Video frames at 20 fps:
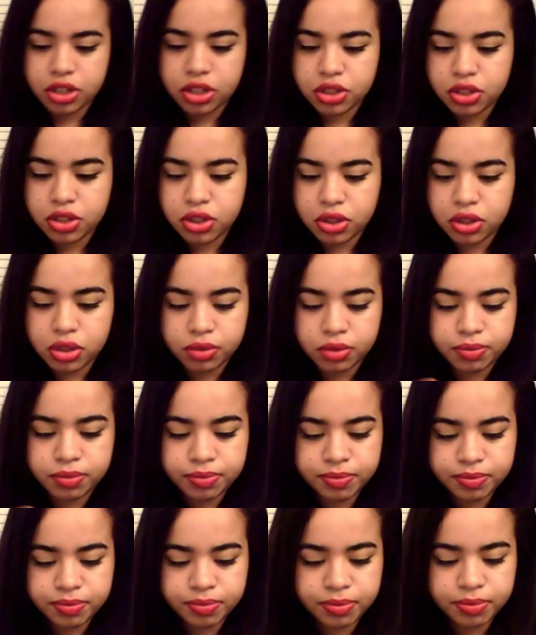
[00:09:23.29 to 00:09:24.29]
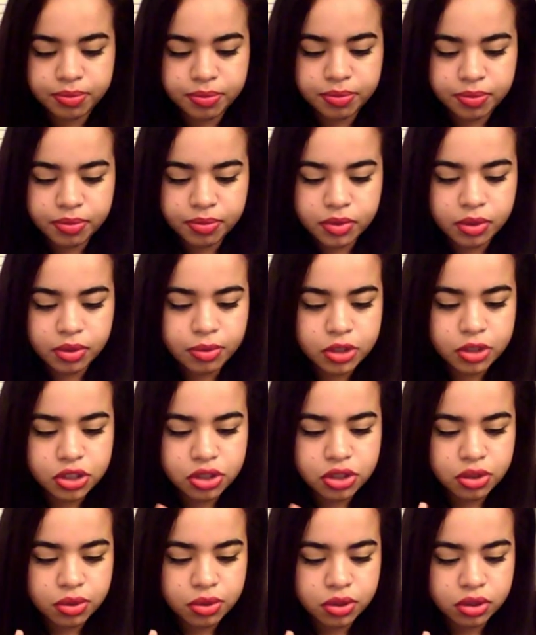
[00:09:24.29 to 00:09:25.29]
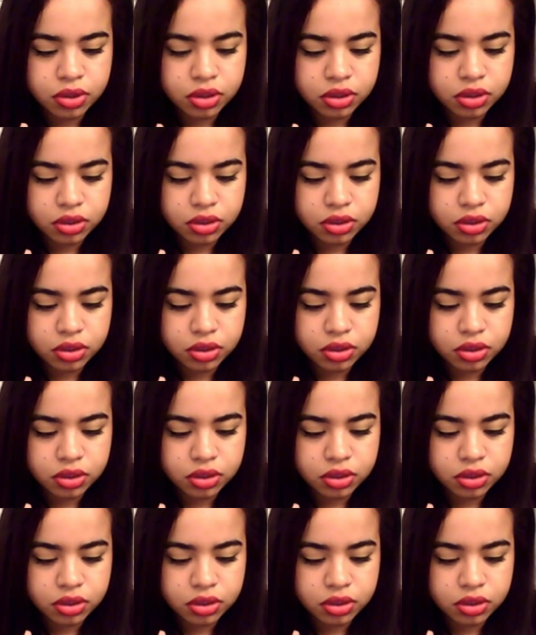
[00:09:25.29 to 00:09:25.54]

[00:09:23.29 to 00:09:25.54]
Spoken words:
So let me just do a